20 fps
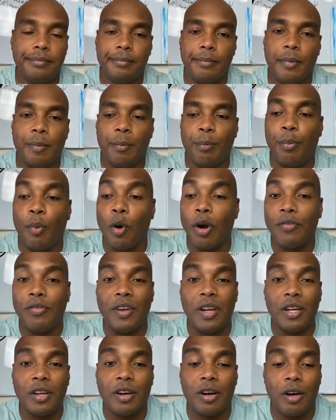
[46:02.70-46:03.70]
boyfriend
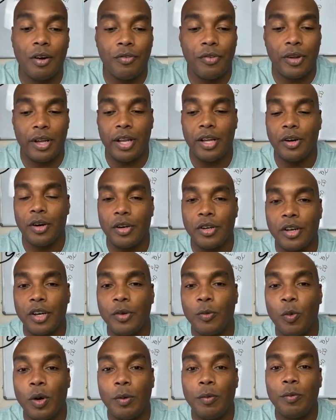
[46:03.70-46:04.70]
and girlfriend or
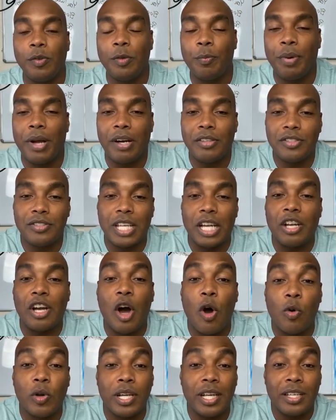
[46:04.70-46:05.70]
what your parents would say
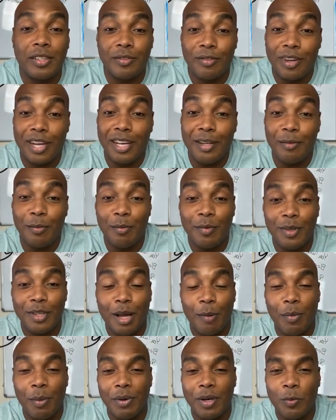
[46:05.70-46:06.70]
coding, right? Y'all
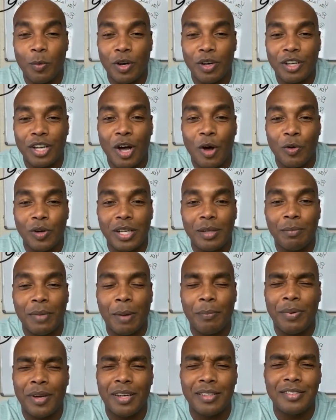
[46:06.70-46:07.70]
remember the word coding? My
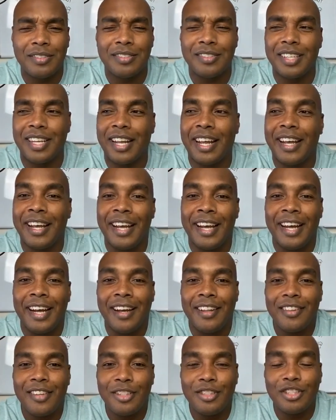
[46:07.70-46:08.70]
parents would say that.
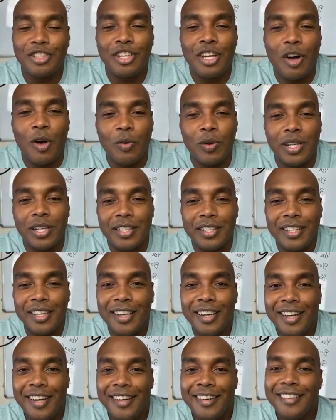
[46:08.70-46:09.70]
They're just coding.
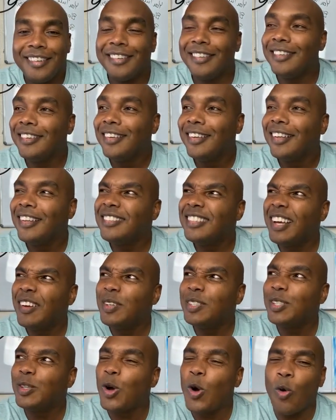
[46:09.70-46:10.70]
Is that
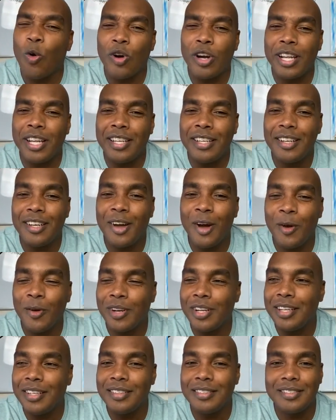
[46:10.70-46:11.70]
was it? Coding,
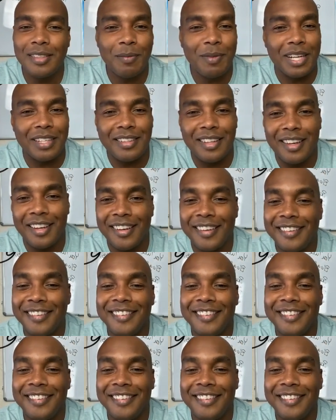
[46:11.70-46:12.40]
coding, something like that.